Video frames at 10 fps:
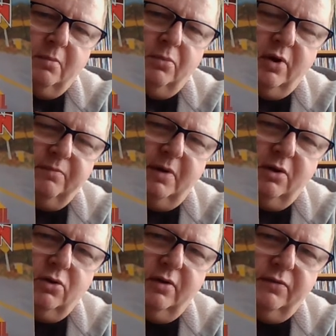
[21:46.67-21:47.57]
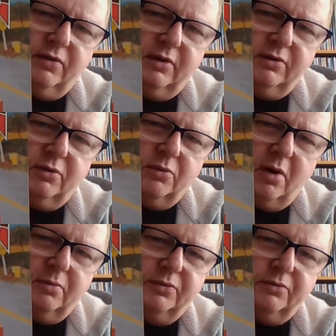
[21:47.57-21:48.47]
But I've been looking for these 2
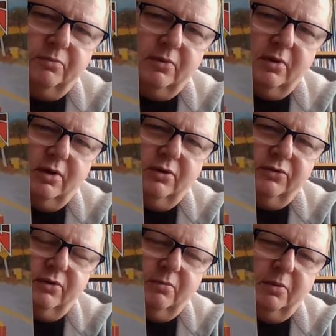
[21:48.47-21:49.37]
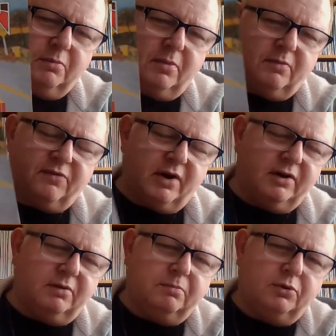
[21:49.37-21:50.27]
albums. My friend
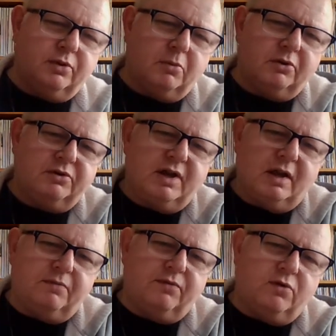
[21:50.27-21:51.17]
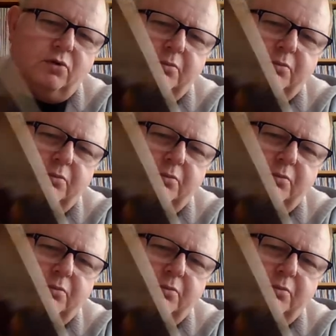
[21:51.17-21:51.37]
had put them on tape for